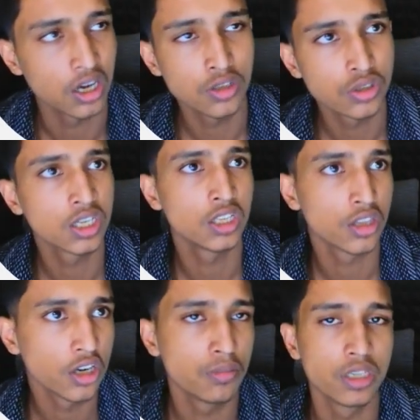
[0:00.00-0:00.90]
Are you sending
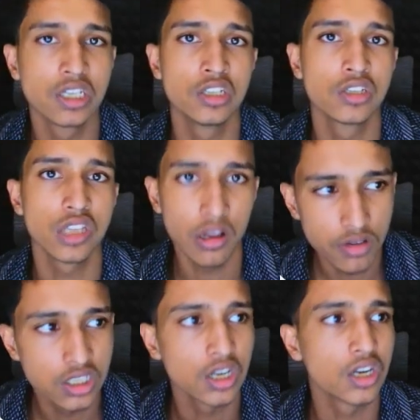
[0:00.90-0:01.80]
30 messages
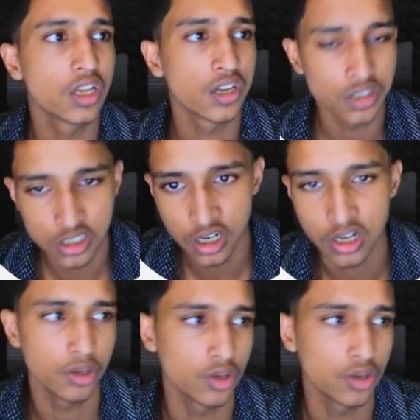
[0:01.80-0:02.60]
every single day consistently?